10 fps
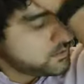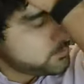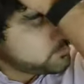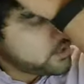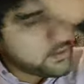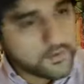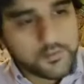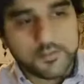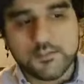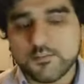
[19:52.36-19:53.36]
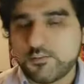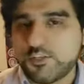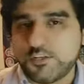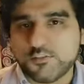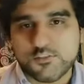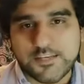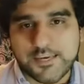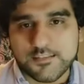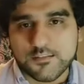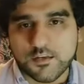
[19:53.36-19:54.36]
the product. It doesn't change
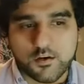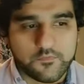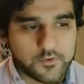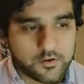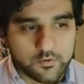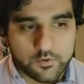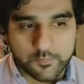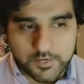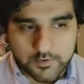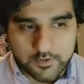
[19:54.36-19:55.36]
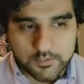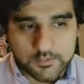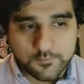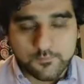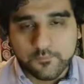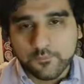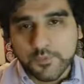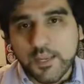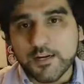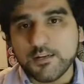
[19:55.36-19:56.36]
taste of or appearance,
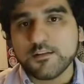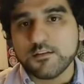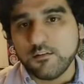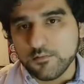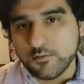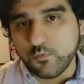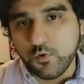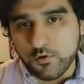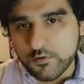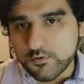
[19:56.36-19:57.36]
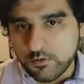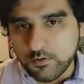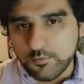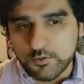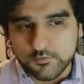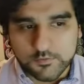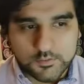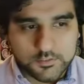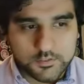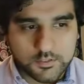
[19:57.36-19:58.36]
and it is also water soluble.
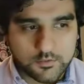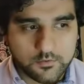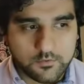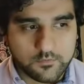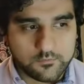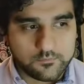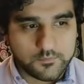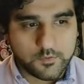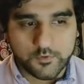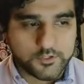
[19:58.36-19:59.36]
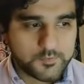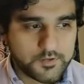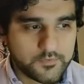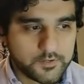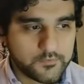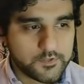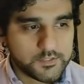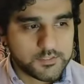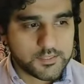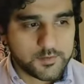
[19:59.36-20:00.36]
So it works perfect for
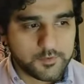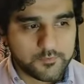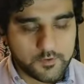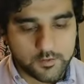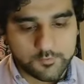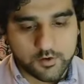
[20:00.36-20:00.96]
this type of